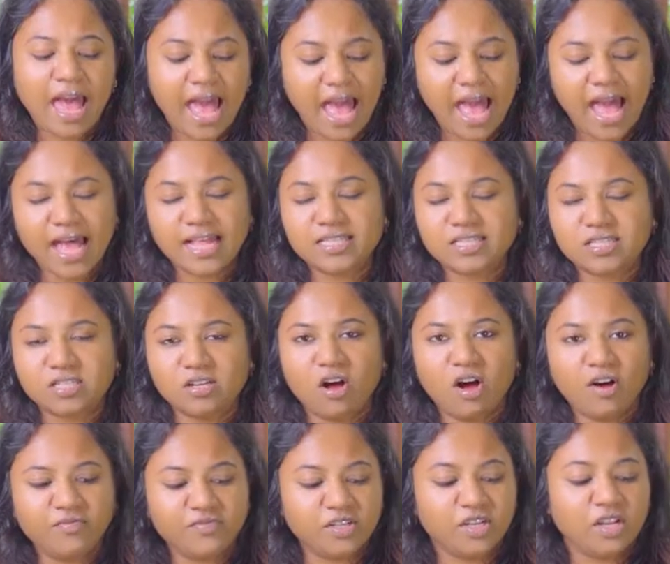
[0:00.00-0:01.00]
and
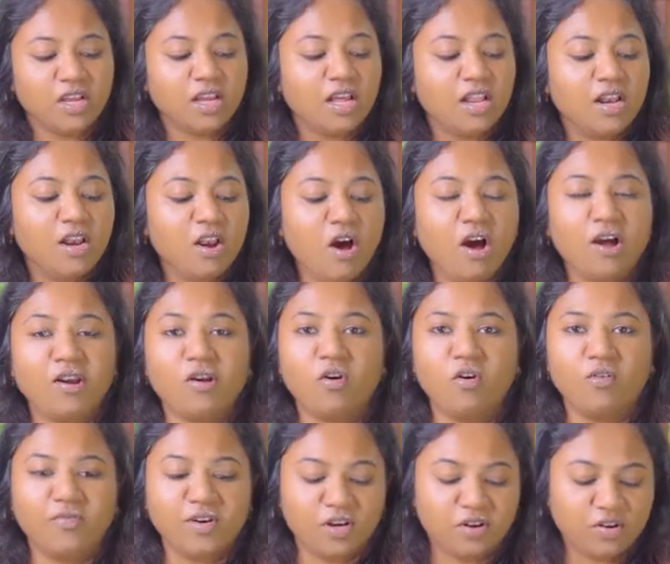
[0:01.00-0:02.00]
soft, not
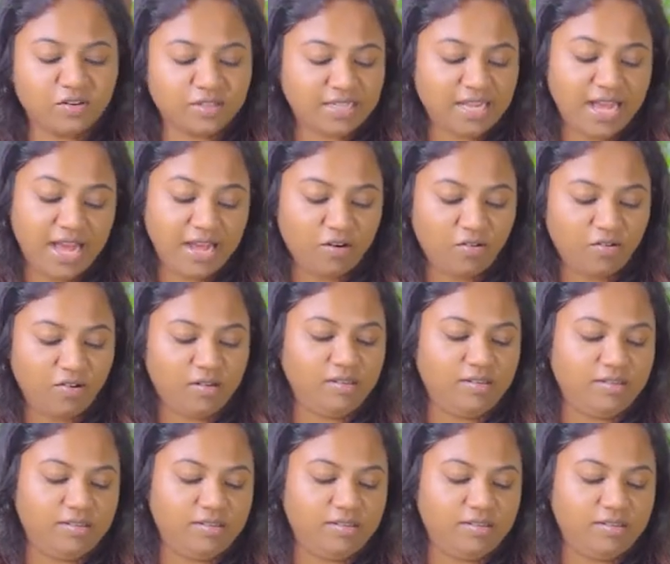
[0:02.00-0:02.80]
overcooked at all.